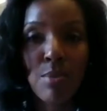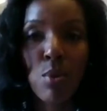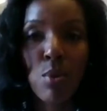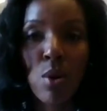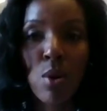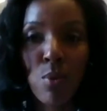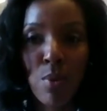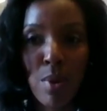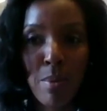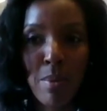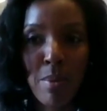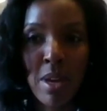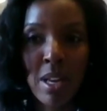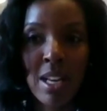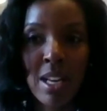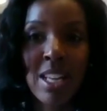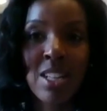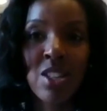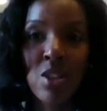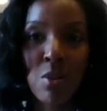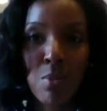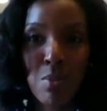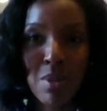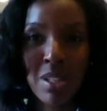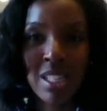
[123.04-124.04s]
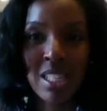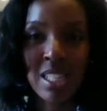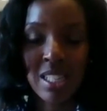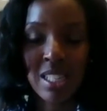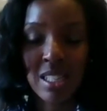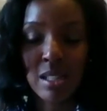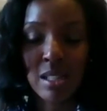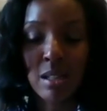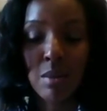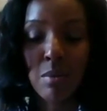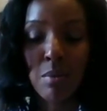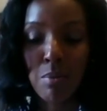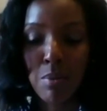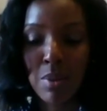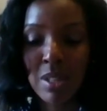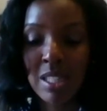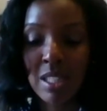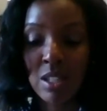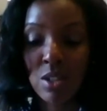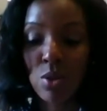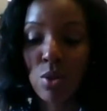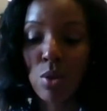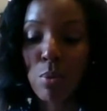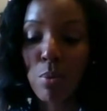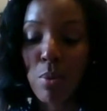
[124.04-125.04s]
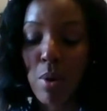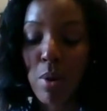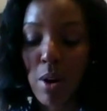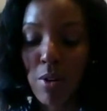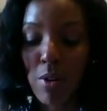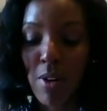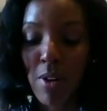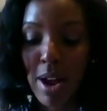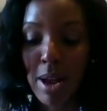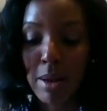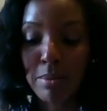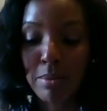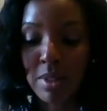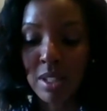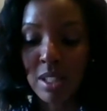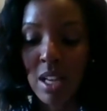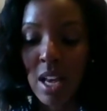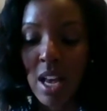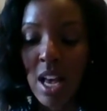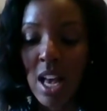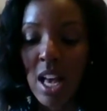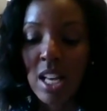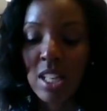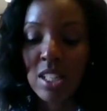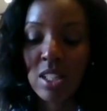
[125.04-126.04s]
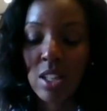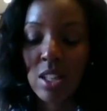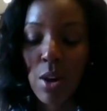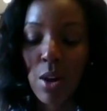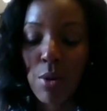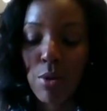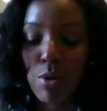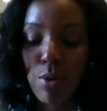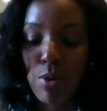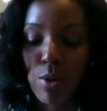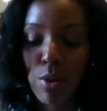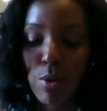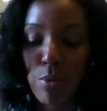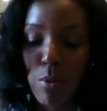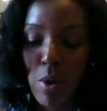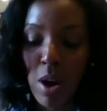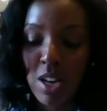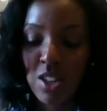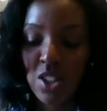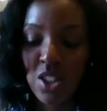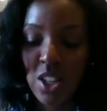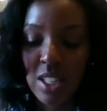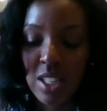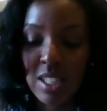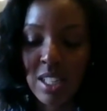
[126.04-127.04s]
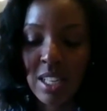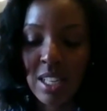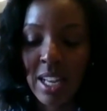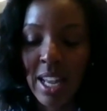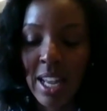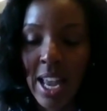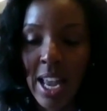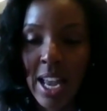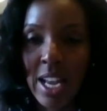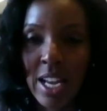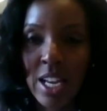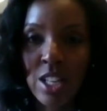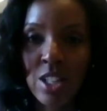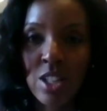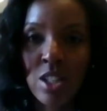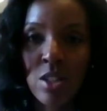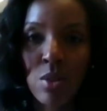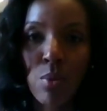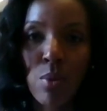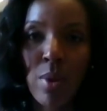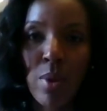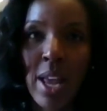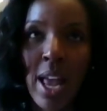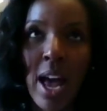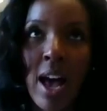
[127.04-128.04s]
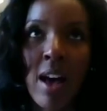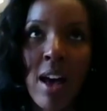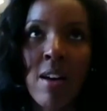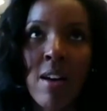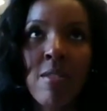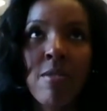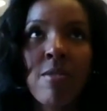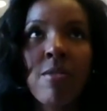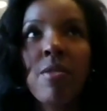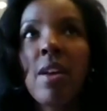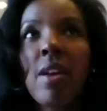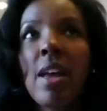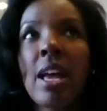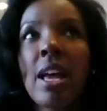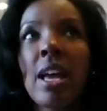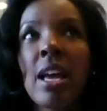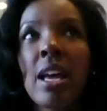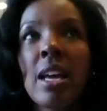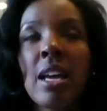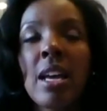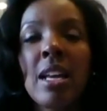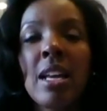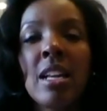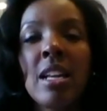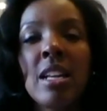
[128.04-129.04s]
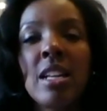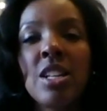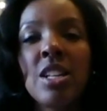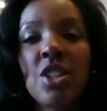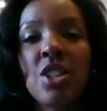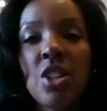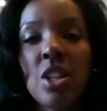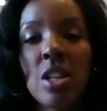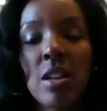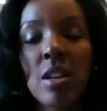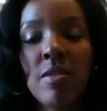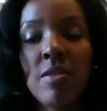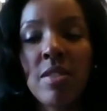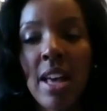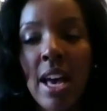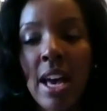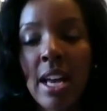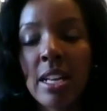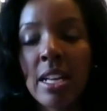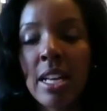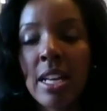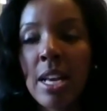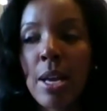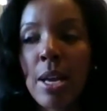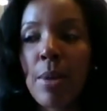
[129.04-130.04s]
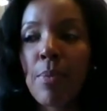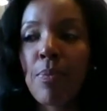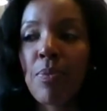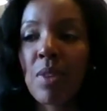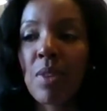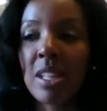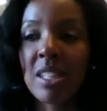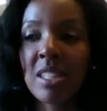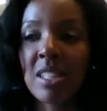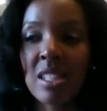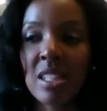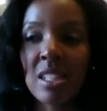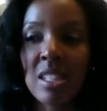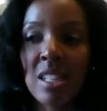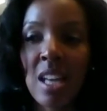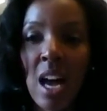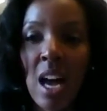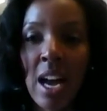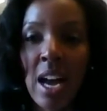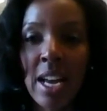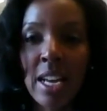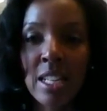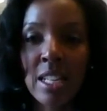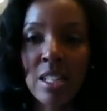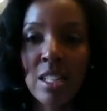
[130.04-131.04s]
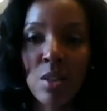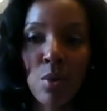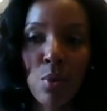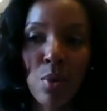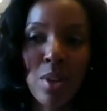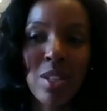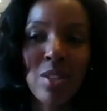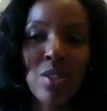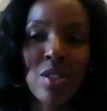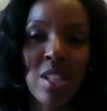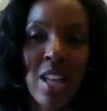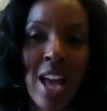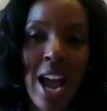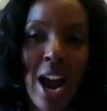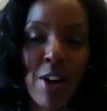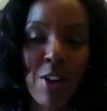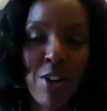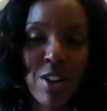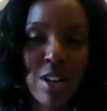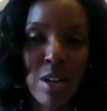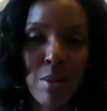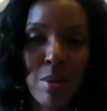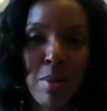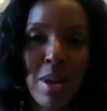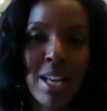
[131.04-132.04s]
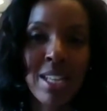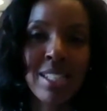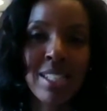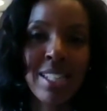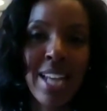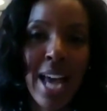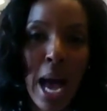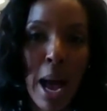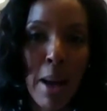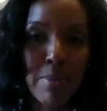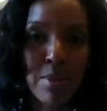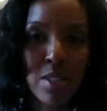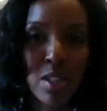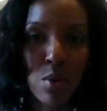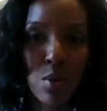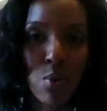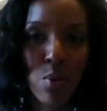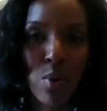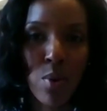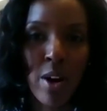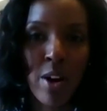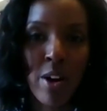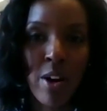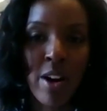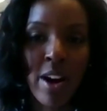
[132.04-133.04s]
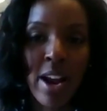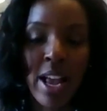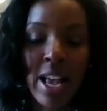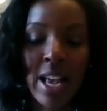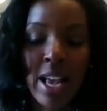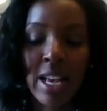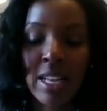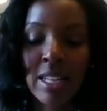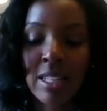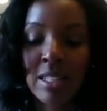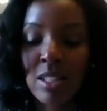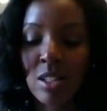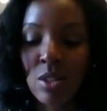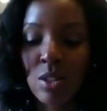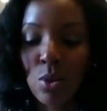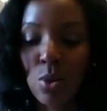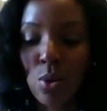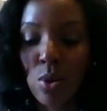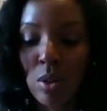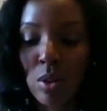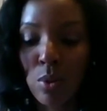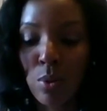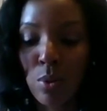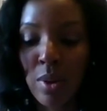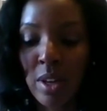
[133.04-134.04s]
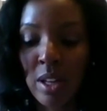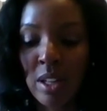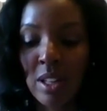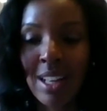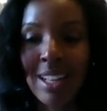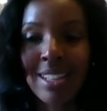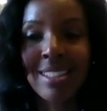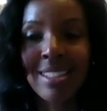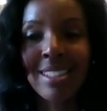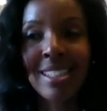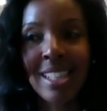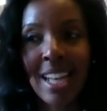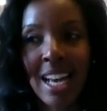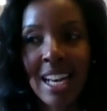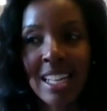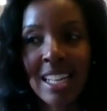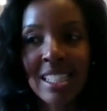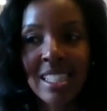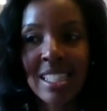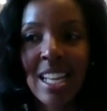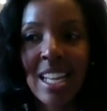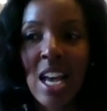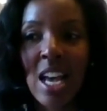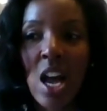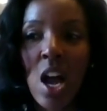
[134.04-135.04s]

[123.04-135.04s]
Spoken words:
more women into business school programs. So through Project Engage, we have an initiative that is designed, we use the acronym ADAPT, where a school will assess